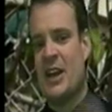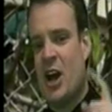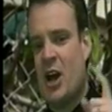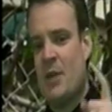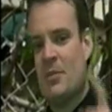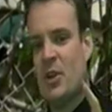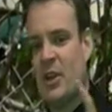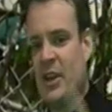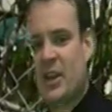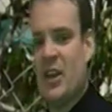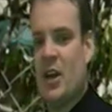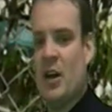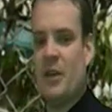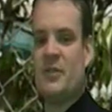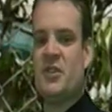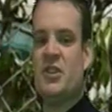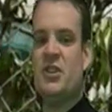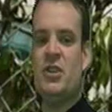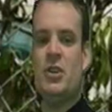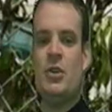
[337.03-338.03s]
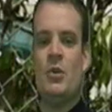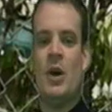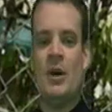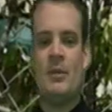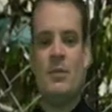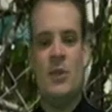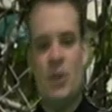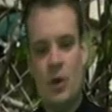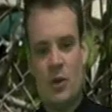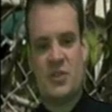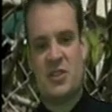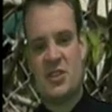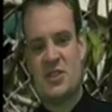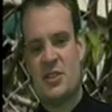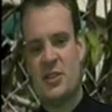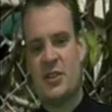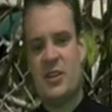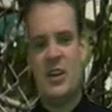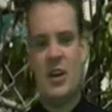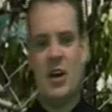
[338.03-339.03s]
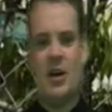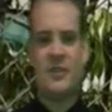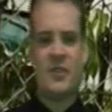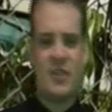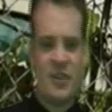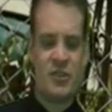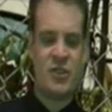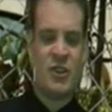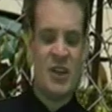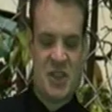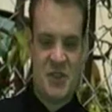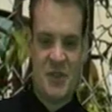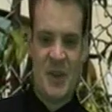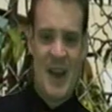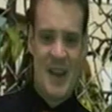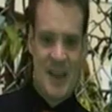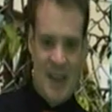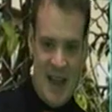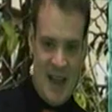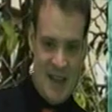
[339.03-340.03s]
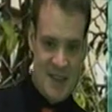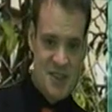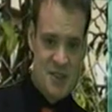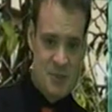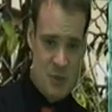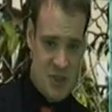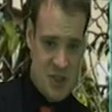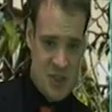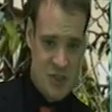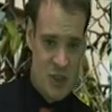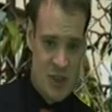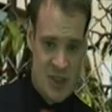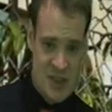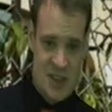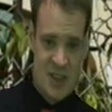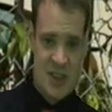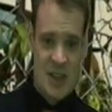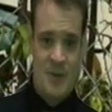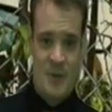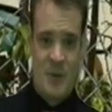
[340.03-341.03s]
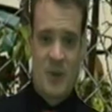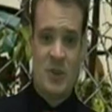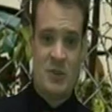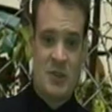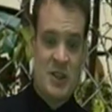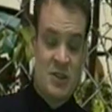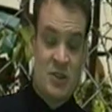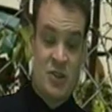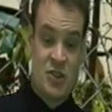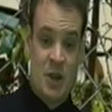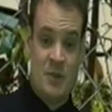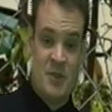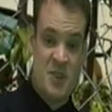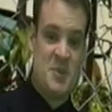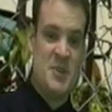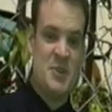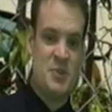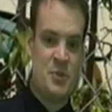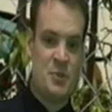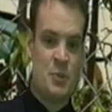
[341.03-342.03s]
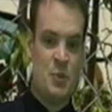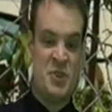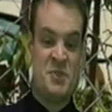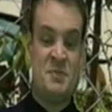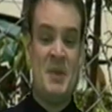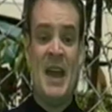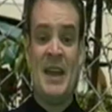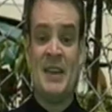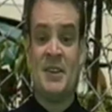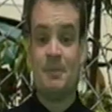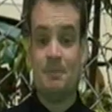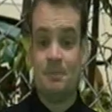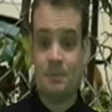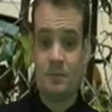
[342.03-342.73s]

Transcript: I'm looking after you, I'm not just looking after the rich fat cats, which is really significant in the time the speech was made.